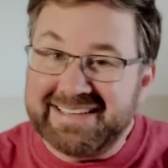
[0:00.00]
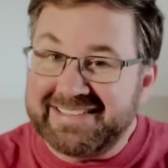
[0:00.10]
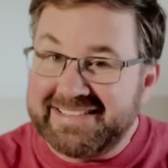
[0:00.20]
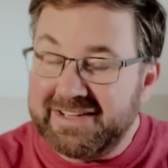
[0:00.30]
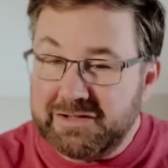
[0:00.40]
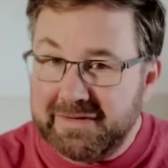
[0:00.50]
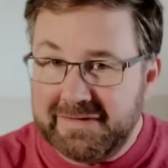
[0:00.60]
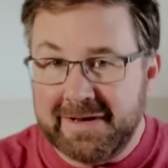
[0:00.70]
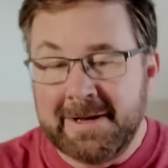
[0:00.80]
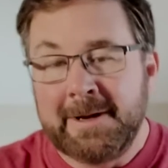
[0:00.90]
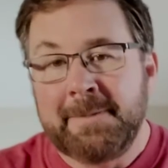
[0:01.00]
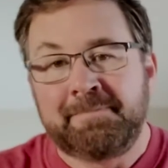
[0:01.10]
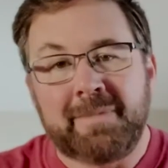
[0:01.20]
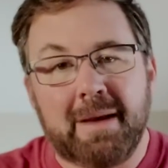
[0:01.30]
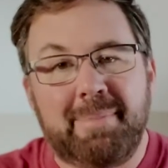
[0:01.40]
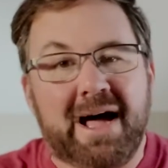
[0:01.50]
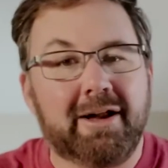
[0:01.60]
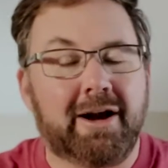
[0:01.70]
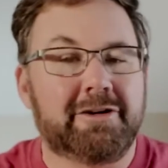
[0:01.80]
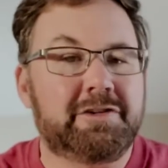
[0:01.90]
decisions
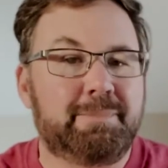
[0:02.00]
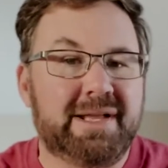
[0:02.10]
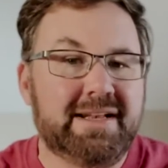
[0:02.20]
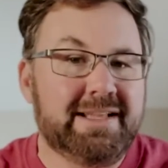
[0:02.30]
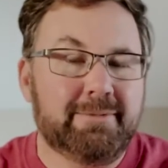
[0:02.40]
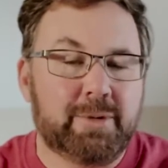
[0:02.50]
about our spending.